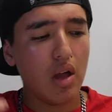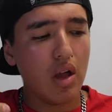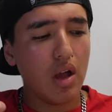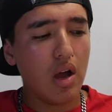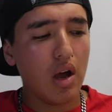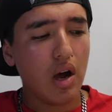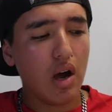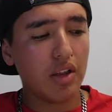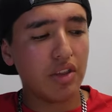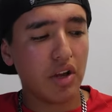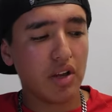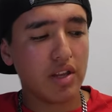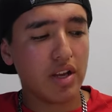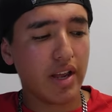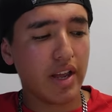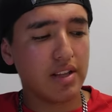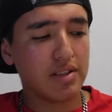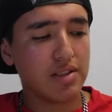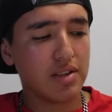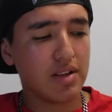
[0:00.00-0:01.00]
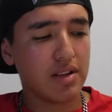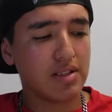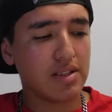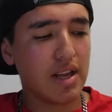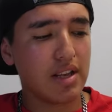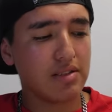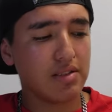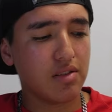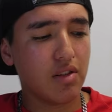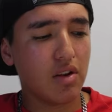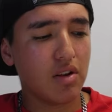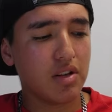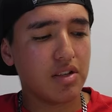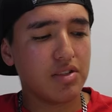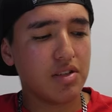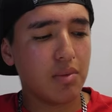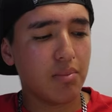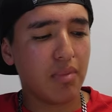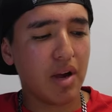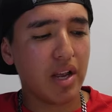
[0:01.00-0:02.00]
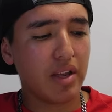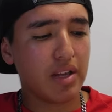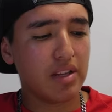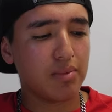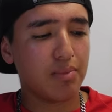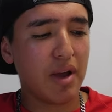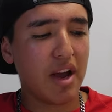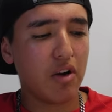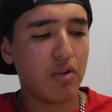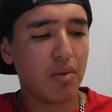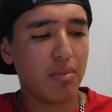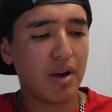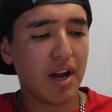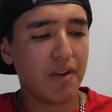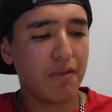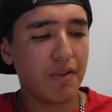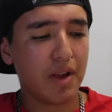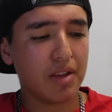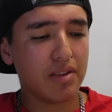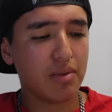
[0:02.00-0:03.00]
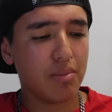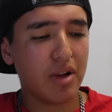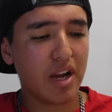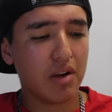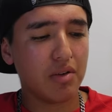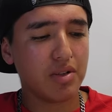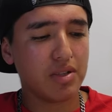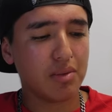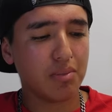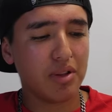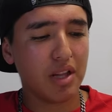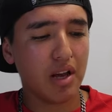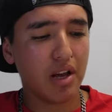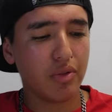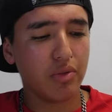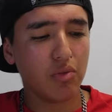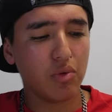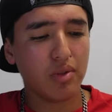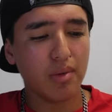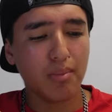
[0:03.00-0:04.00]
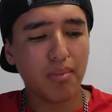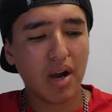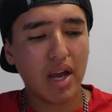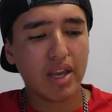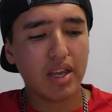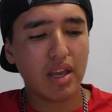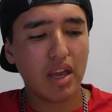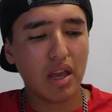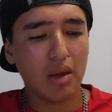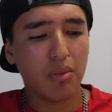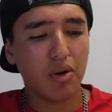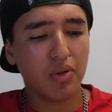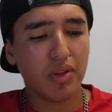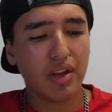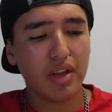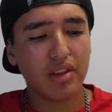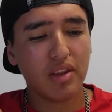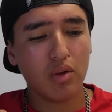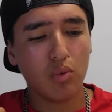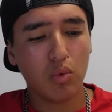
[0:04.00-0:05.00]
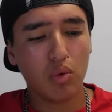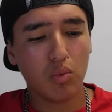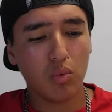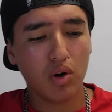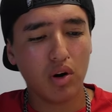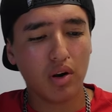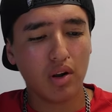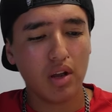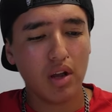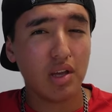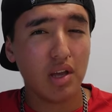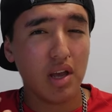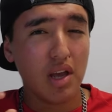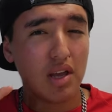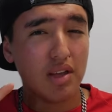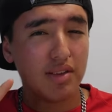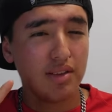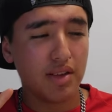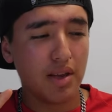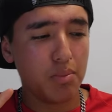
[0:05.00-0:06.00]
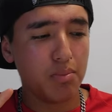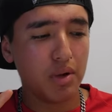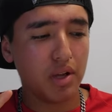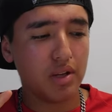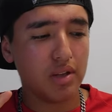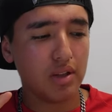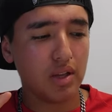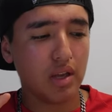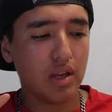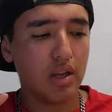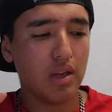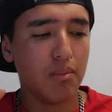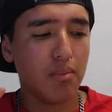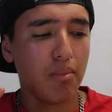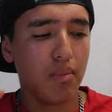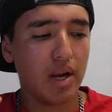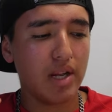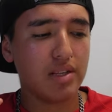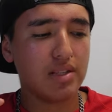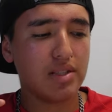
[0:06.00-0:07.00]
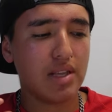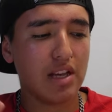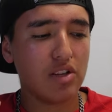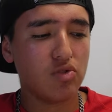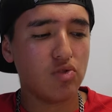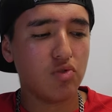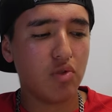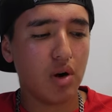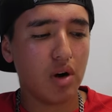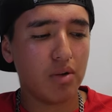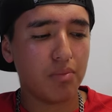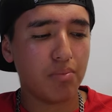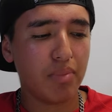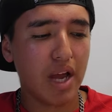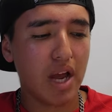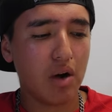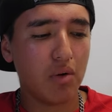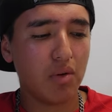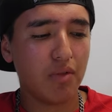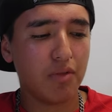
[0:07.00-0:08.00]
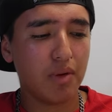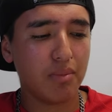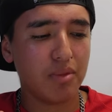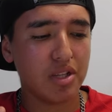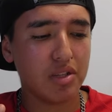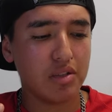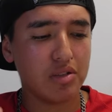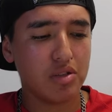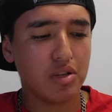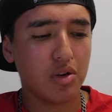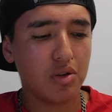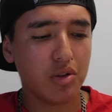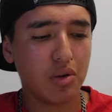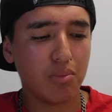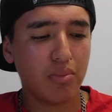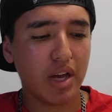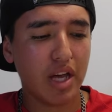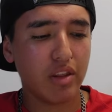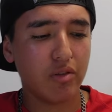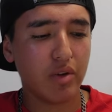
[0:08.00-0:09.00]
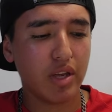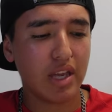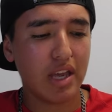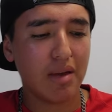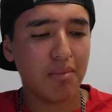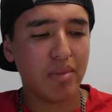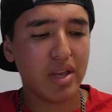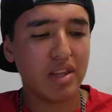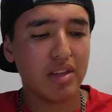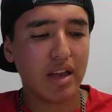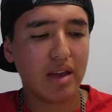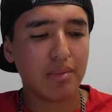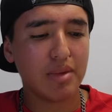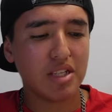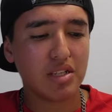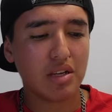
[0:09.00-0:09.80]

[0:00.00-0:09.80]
Another answer is, as long as your mic is powered by phantom power supplied through the mic cable, then it will work. Typically, mics that draw power from an internal battery can be damaged